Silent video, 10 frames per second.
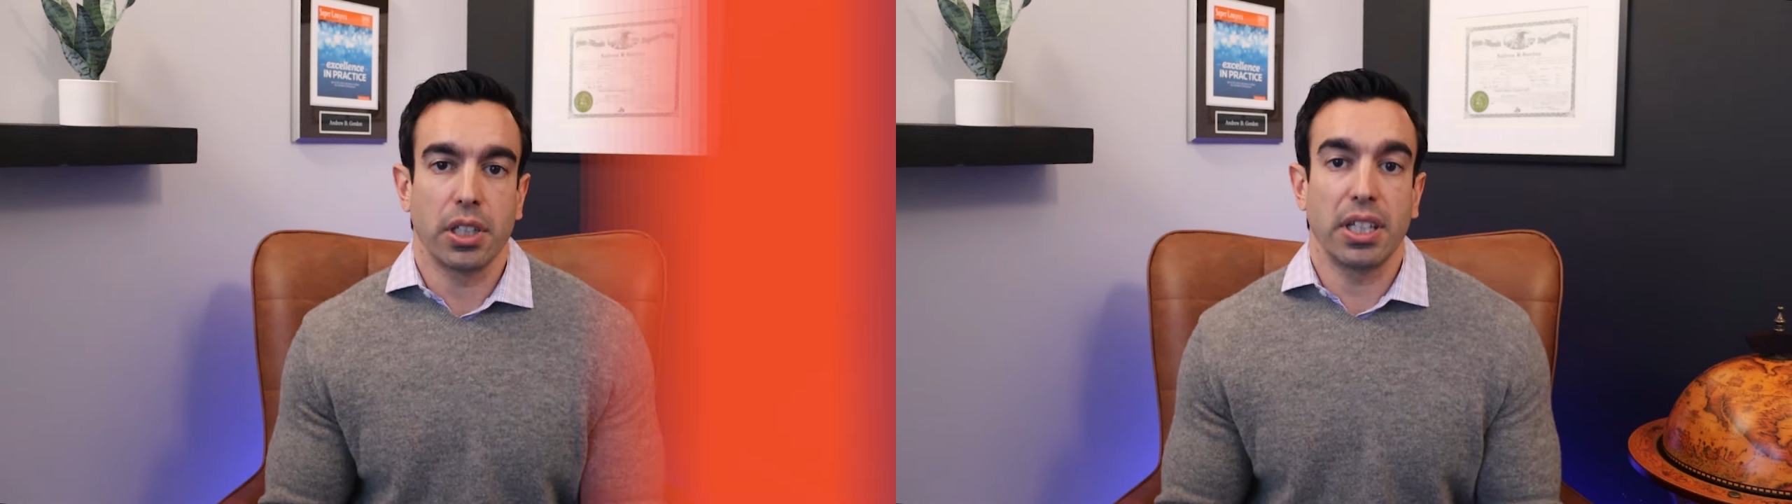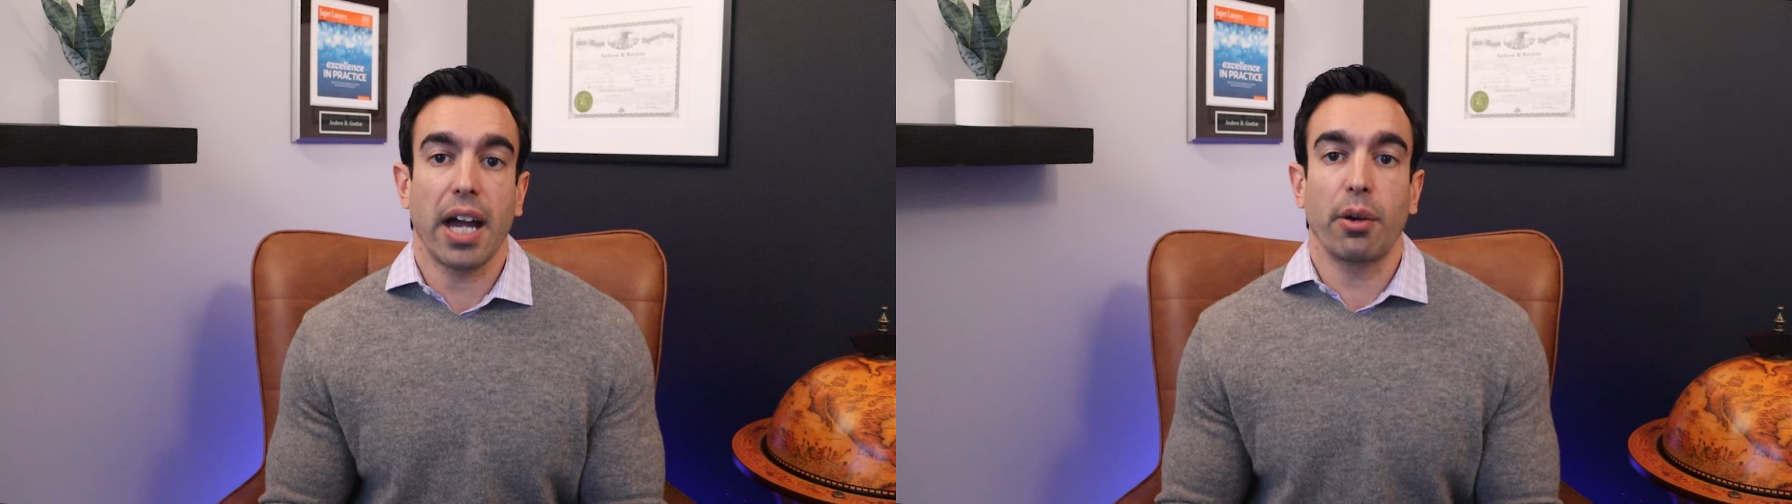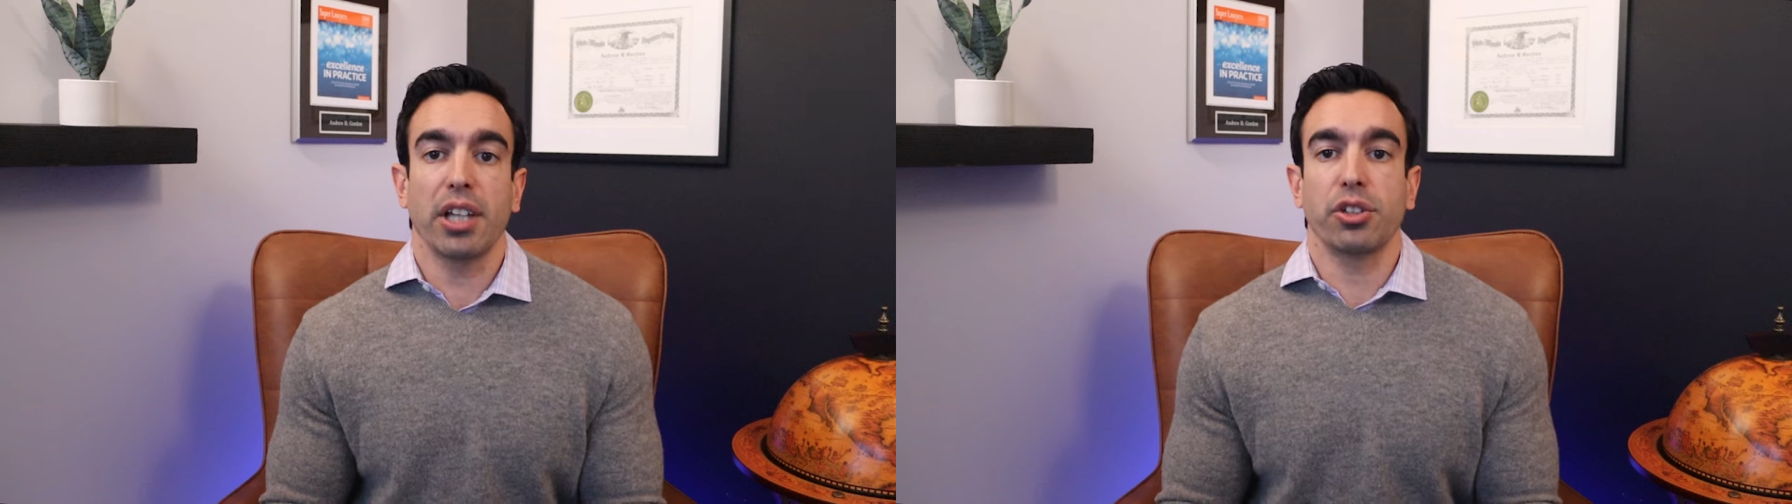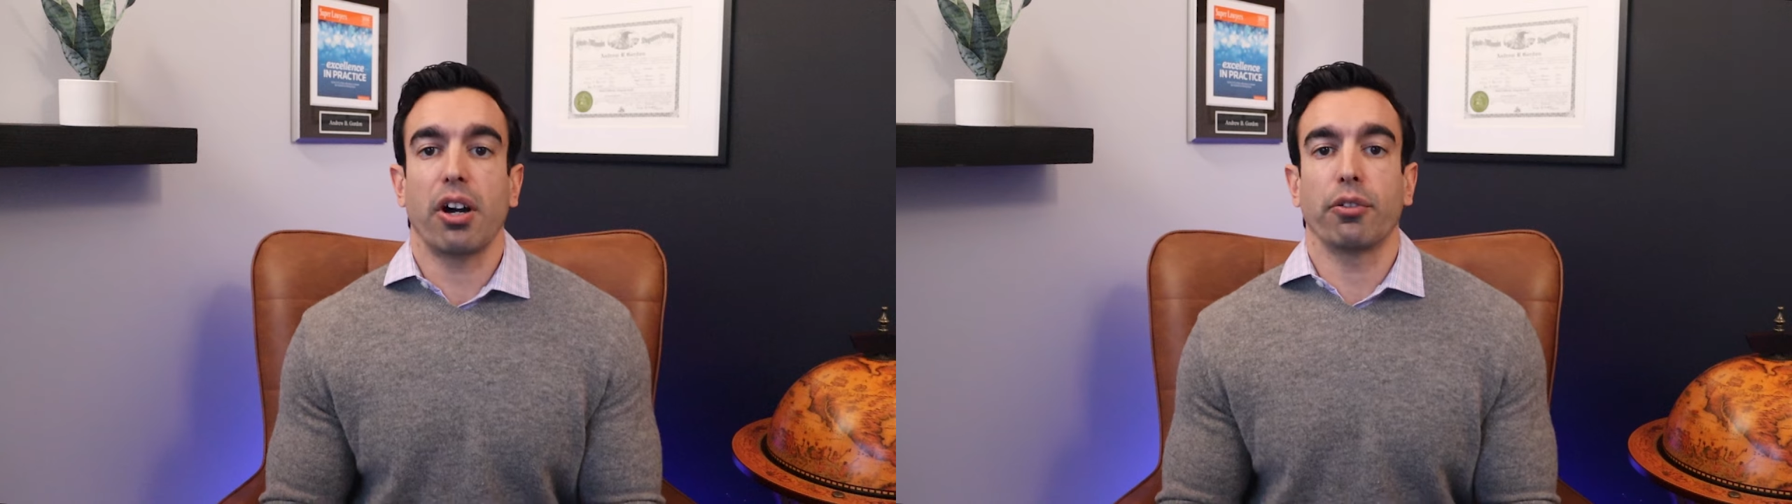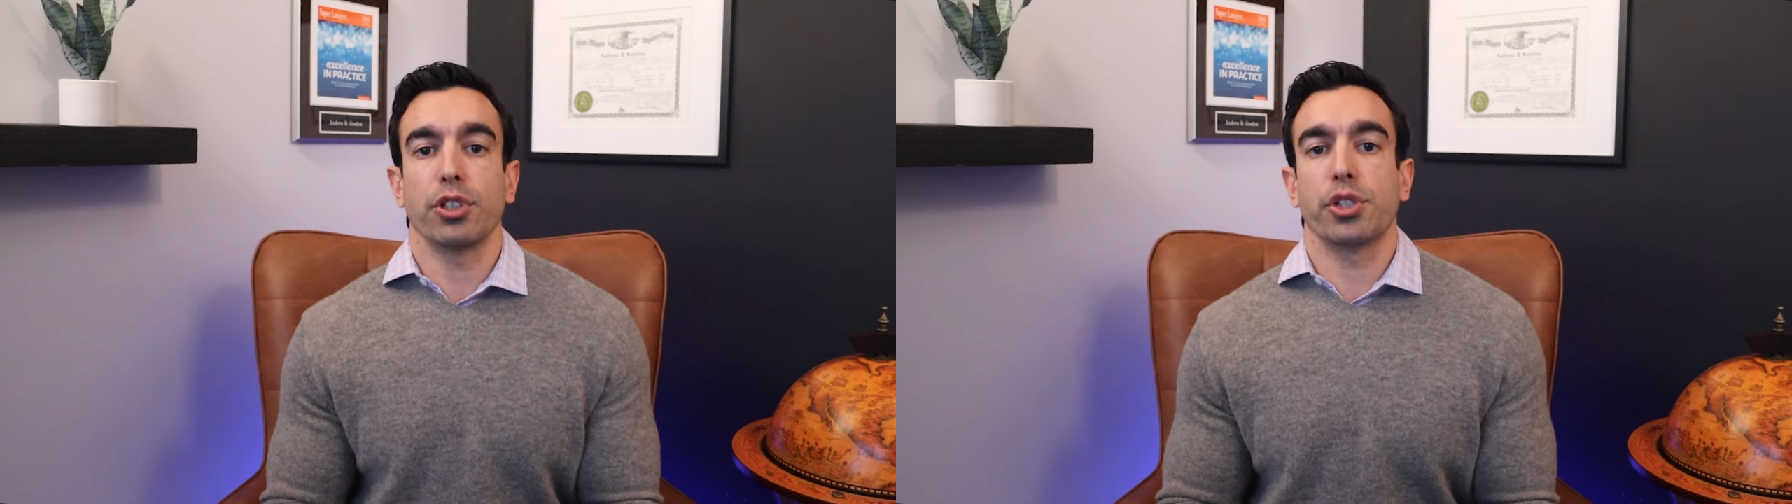The IRS
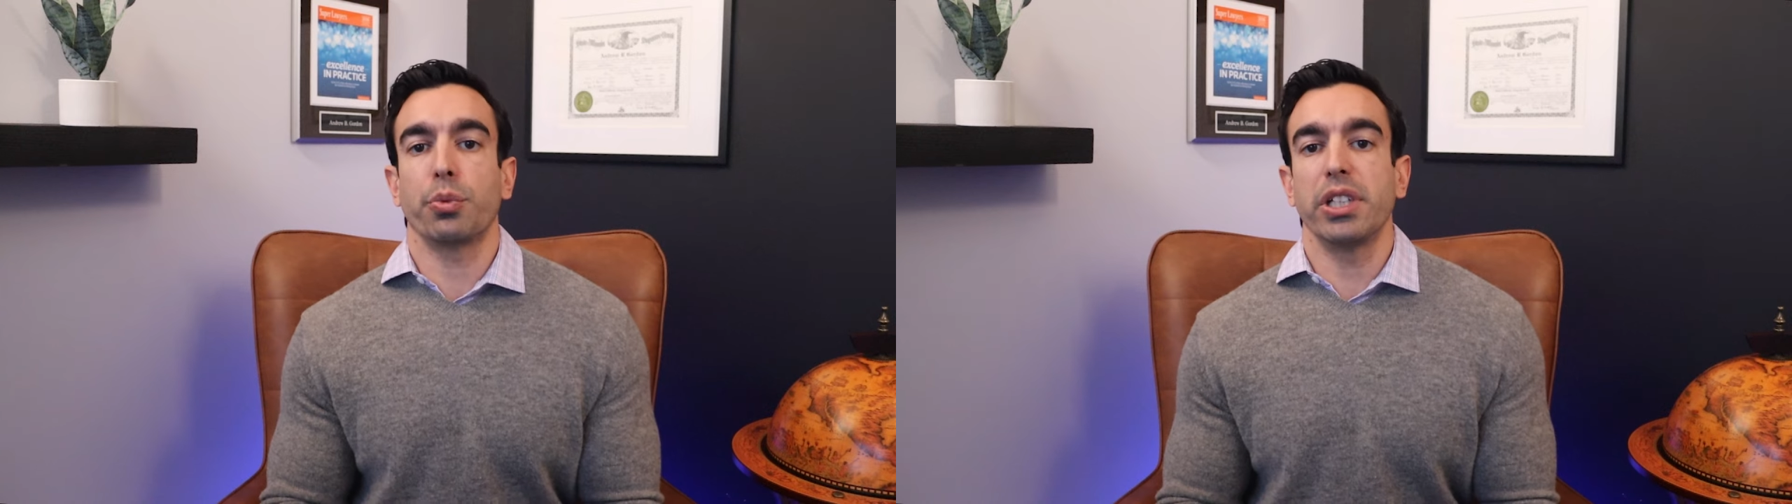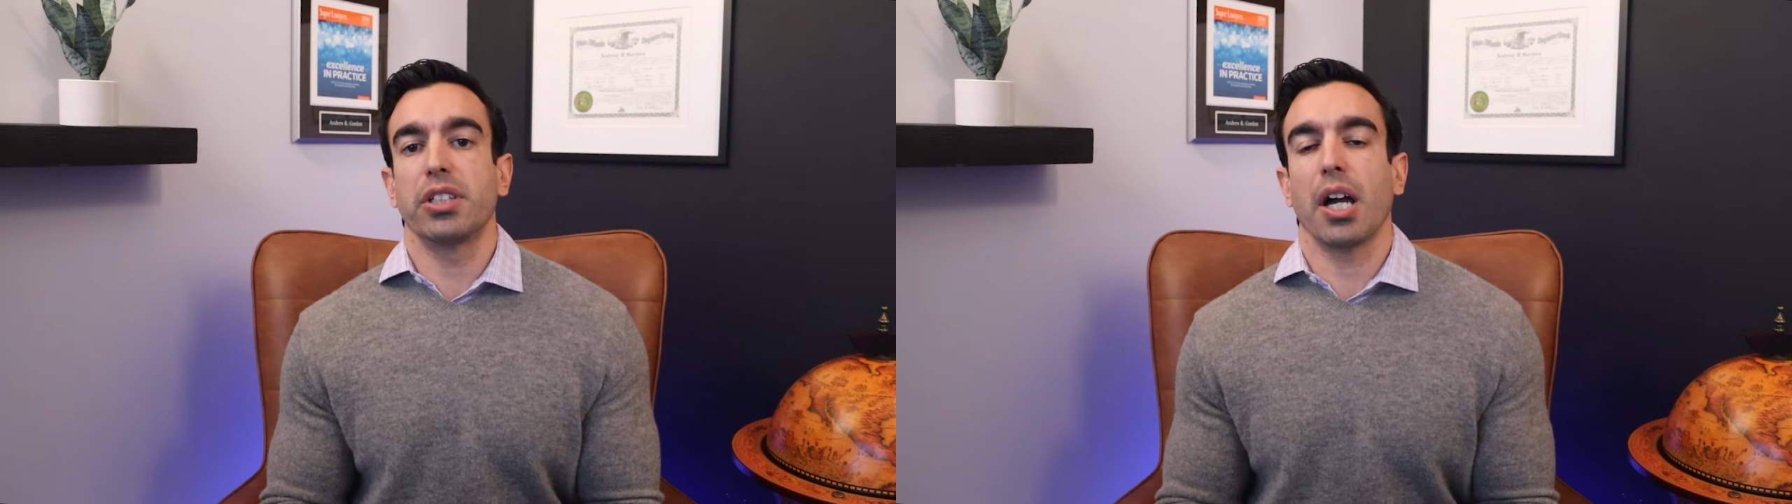offers three